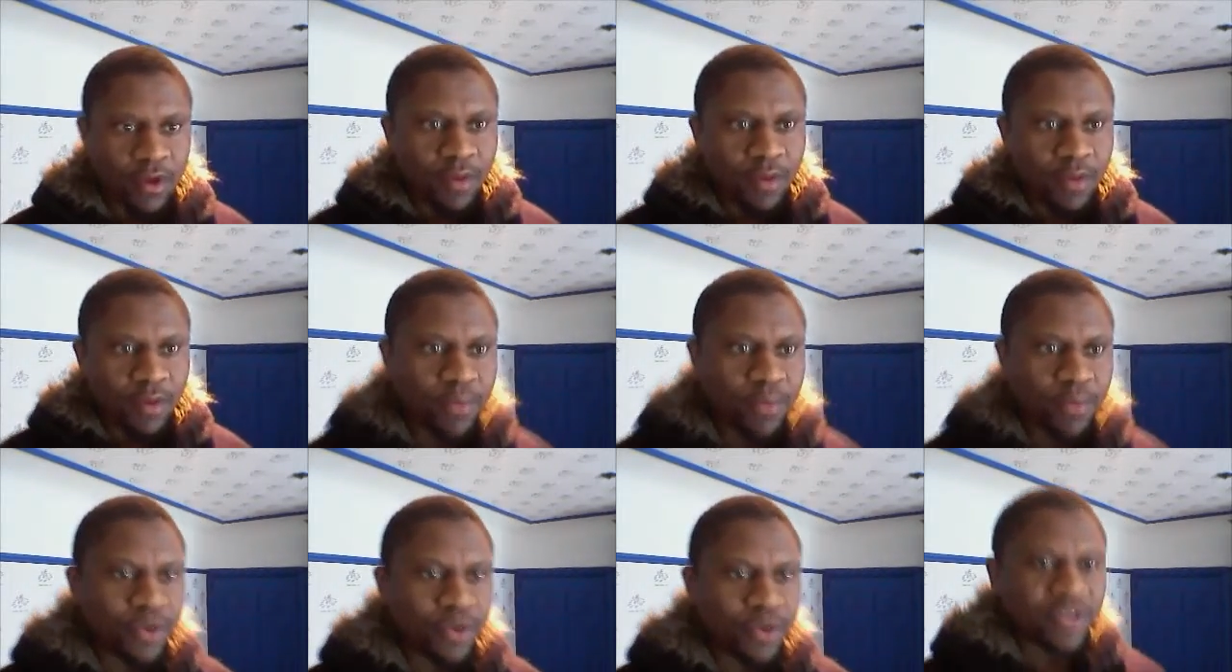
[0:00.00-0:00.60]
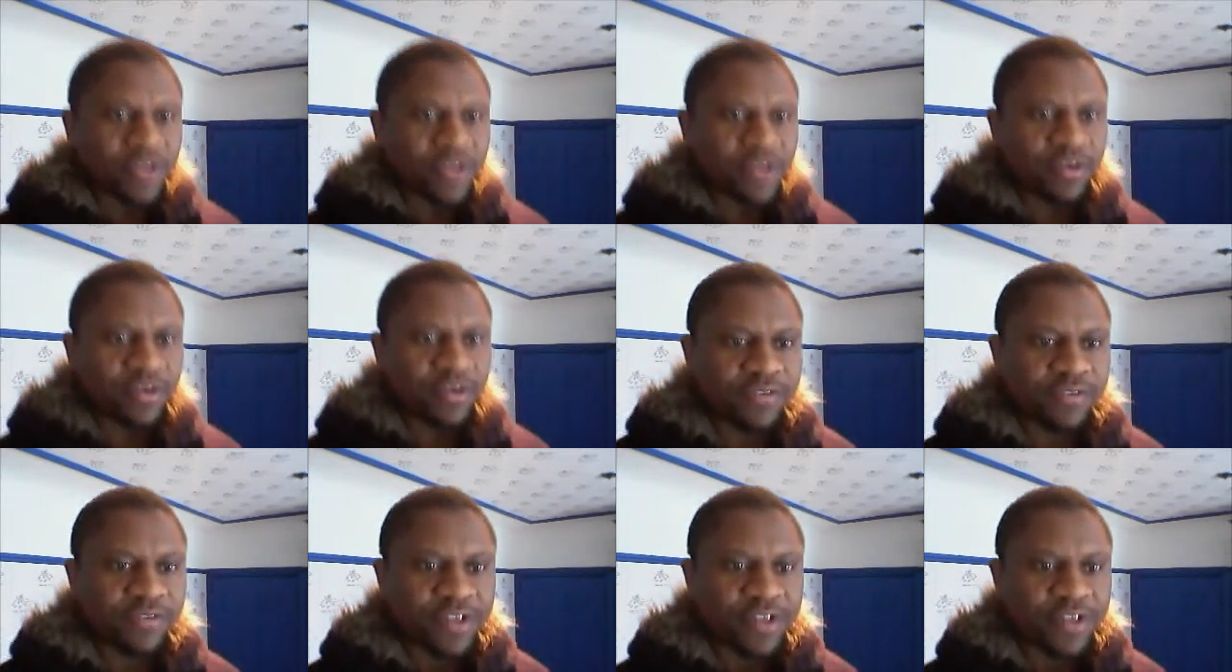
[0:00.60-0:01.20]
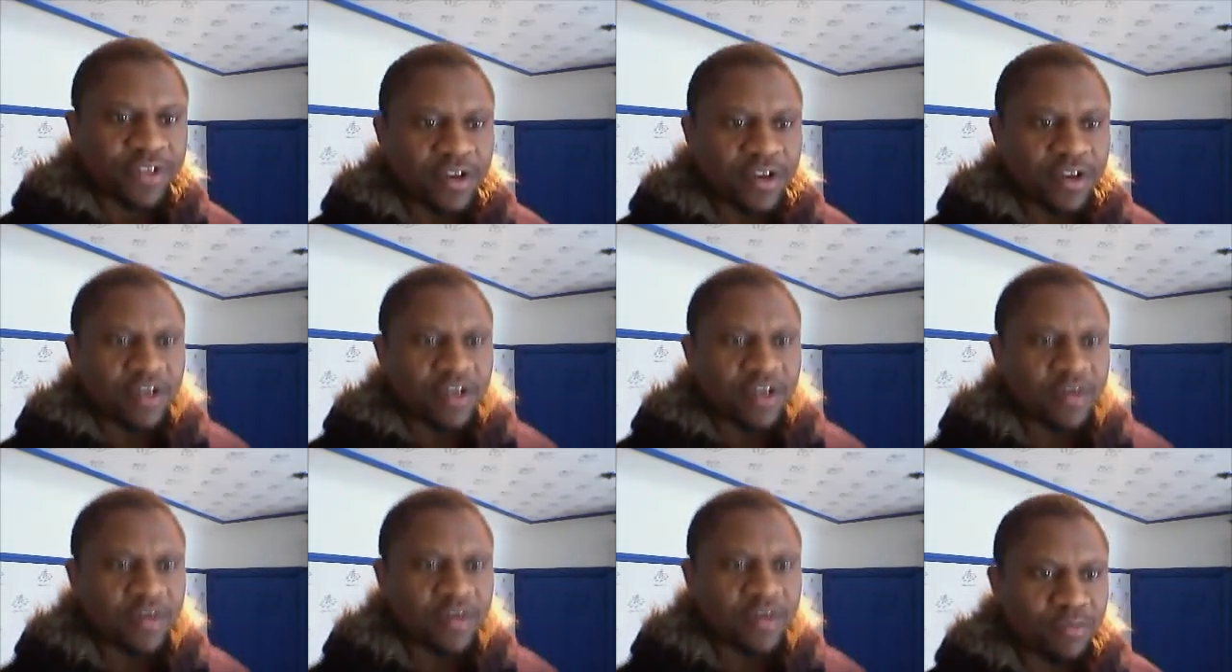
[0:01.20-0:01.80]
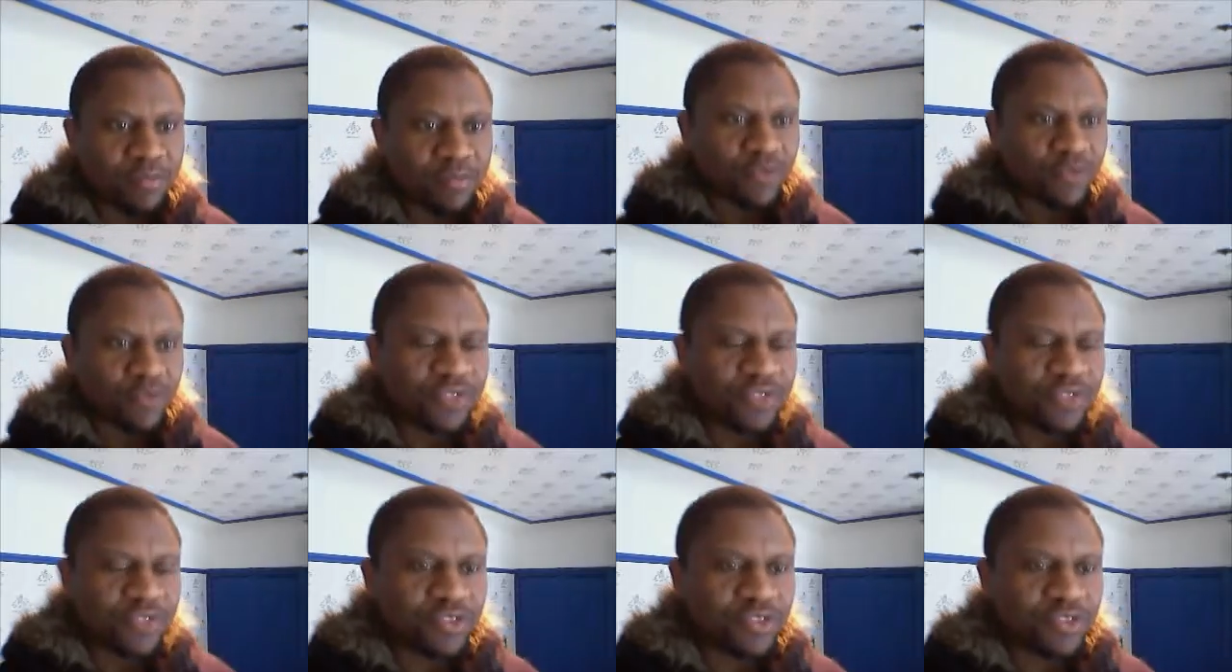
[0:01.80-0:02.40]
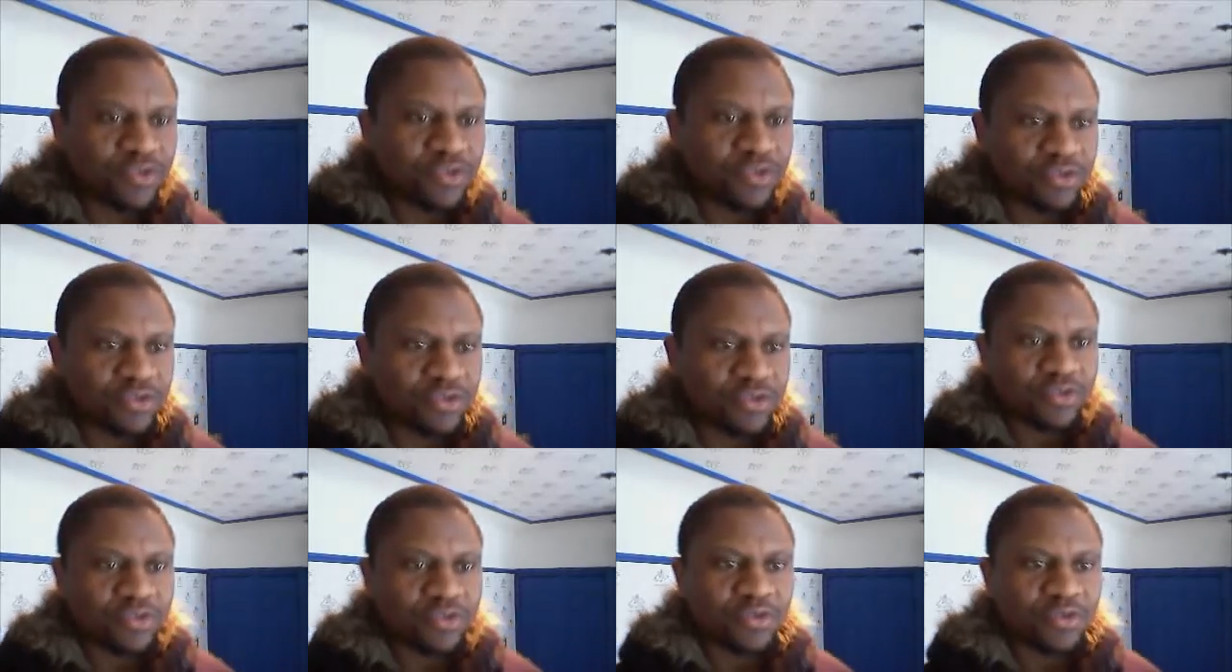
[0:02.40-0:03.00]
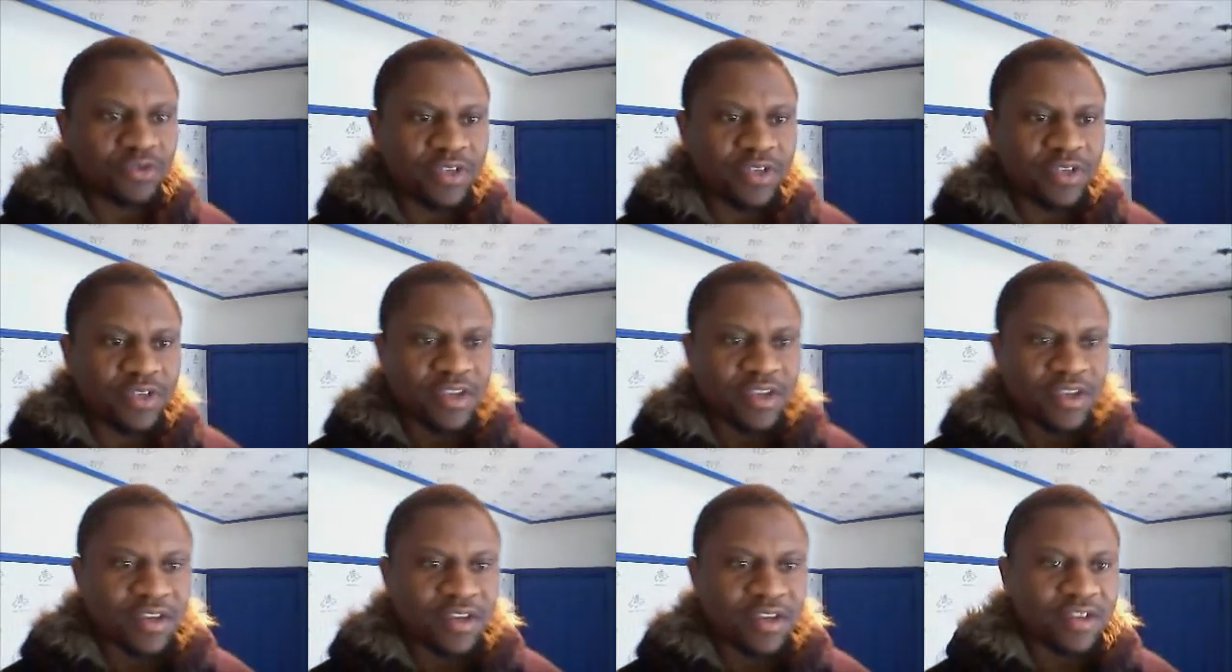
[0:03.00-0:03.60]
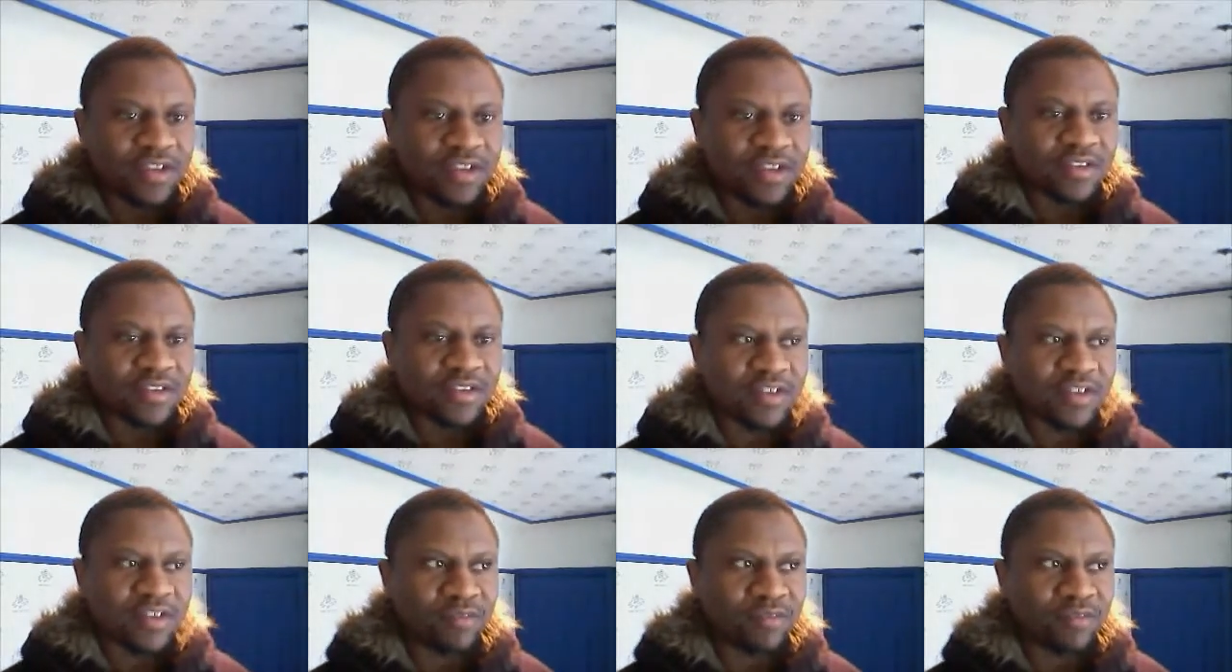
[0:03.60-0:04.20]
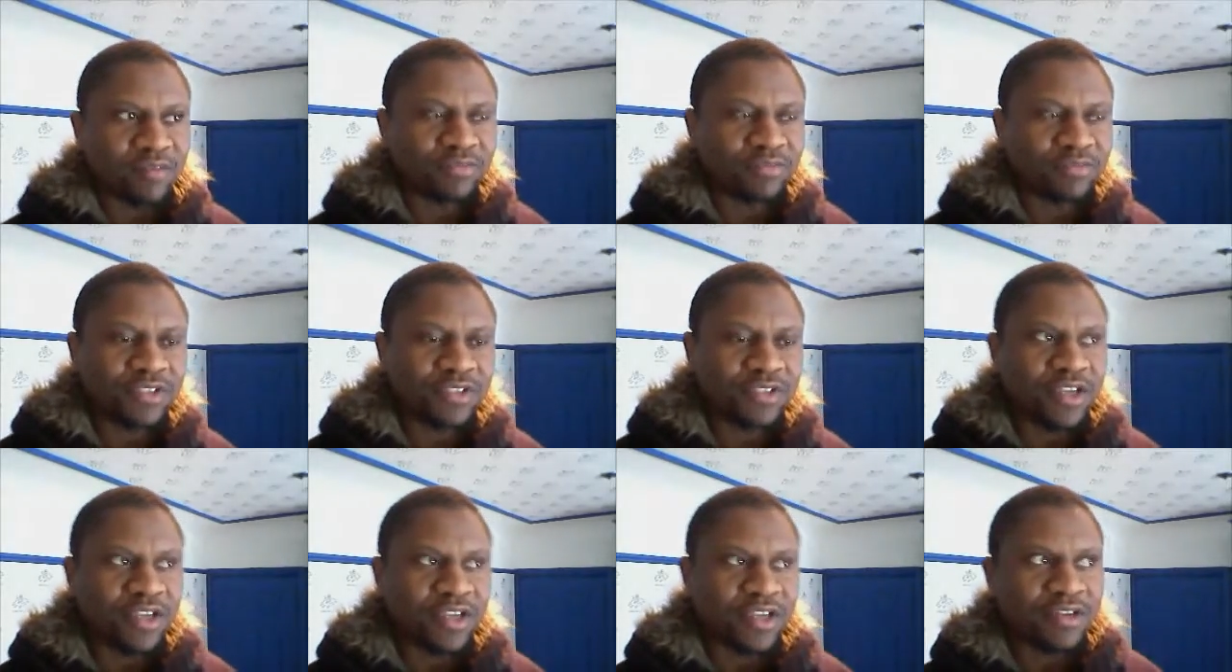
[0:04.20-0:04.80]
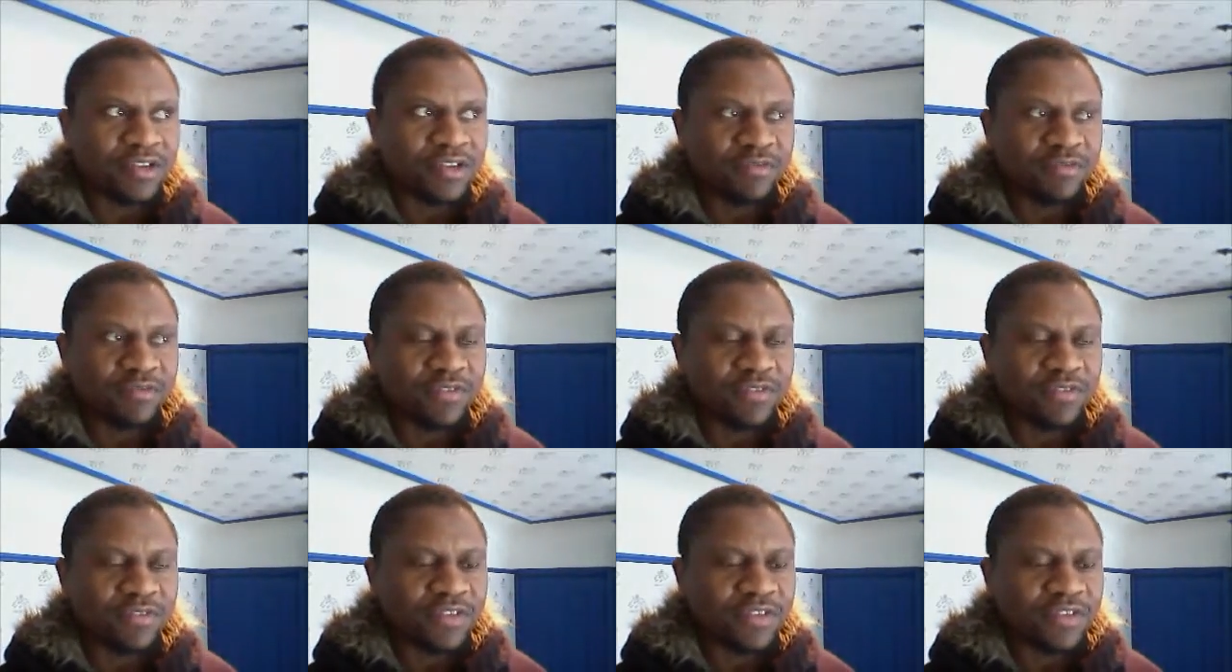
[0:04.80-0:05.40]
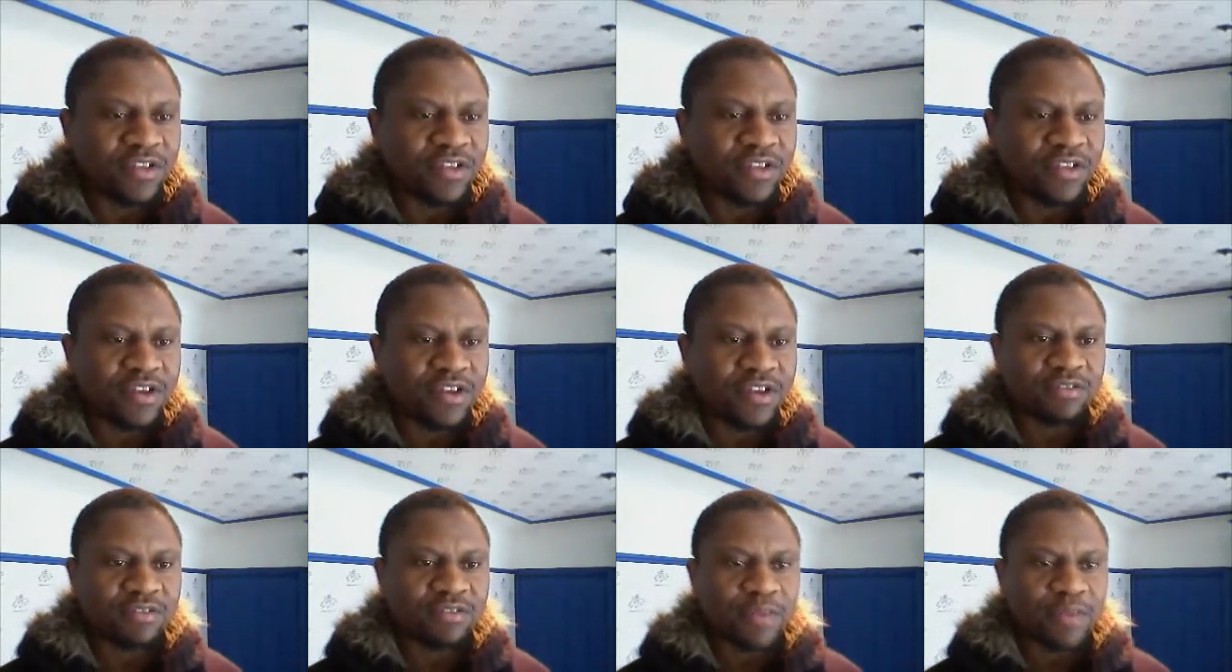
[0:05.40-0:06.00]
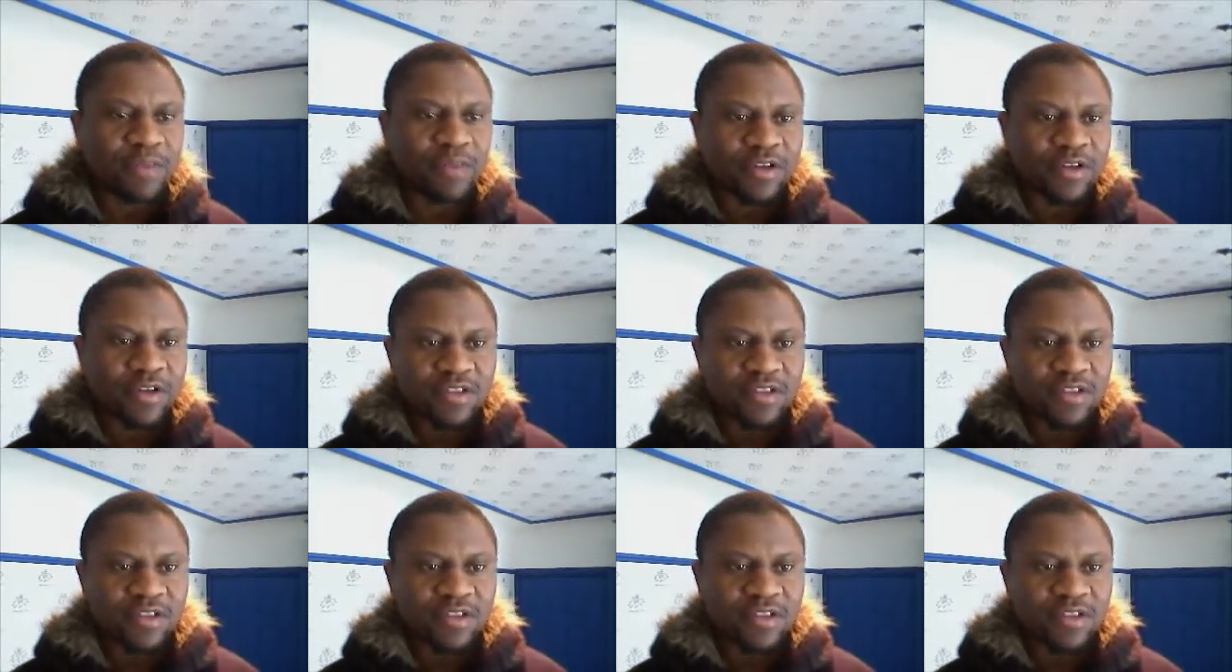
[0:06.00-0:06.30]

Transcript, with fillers: born in Africa, moved to Sweden some 10-15 years back.